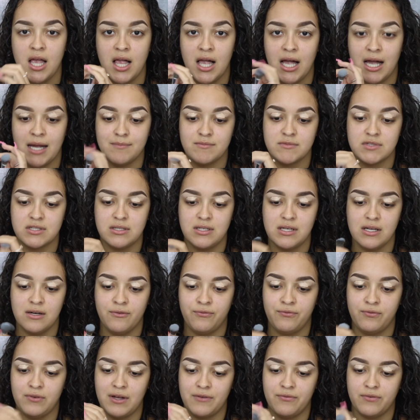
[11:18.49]
I'm gonna
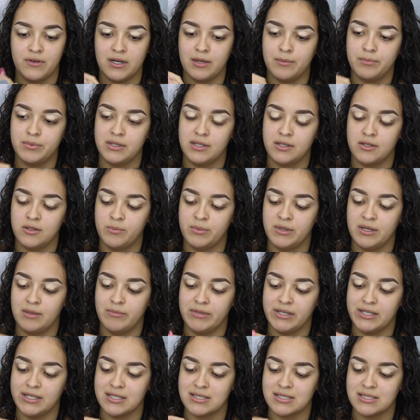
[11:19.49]
fluff it up a little bit
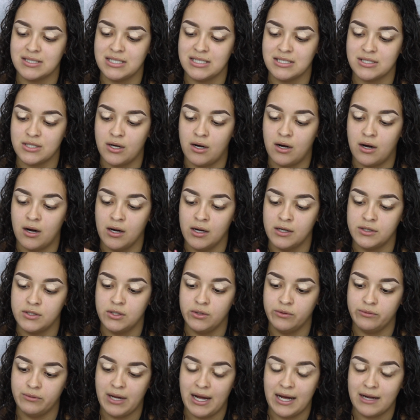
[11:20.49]
because these are
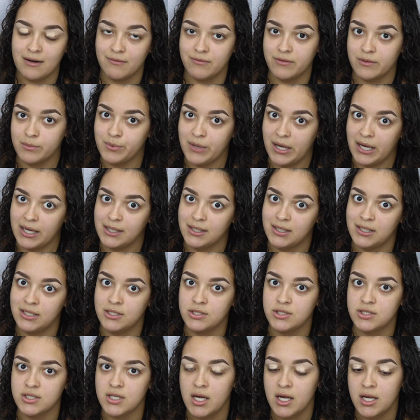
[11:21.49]
new out of the
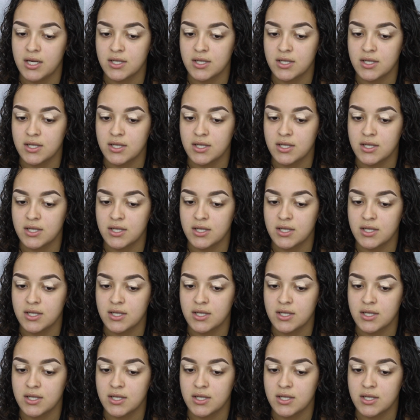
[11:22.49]
package,